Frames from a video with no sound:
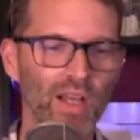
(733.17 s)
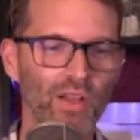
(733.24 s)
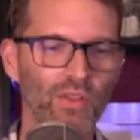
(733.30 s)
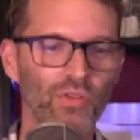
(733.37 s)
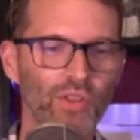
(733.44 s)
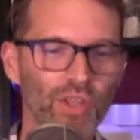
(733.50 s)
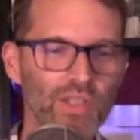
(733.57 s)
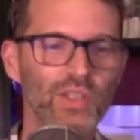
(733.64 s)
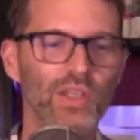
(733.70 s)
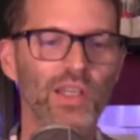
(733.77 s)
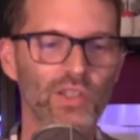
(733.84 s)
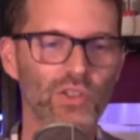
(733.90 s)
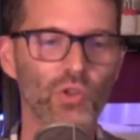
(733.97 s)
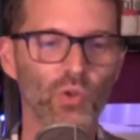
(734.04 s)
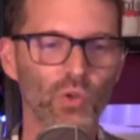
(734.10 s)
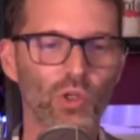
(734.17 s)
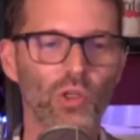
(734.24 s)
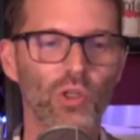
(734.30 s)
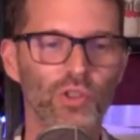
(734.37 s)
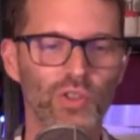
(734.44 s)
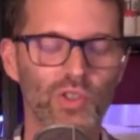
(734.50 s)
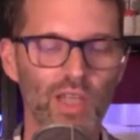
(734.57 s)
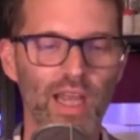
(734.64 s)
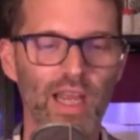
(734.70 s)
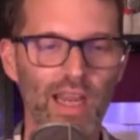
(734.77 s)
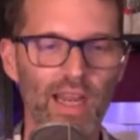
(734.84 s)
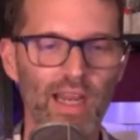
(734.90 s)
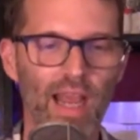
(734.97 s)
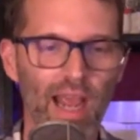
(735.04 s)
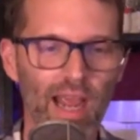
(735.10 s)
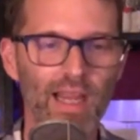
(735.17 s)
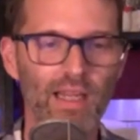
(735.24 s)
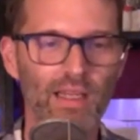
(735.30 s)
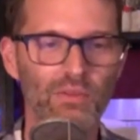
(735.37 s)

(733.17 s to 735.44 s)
this is Google saying, hey,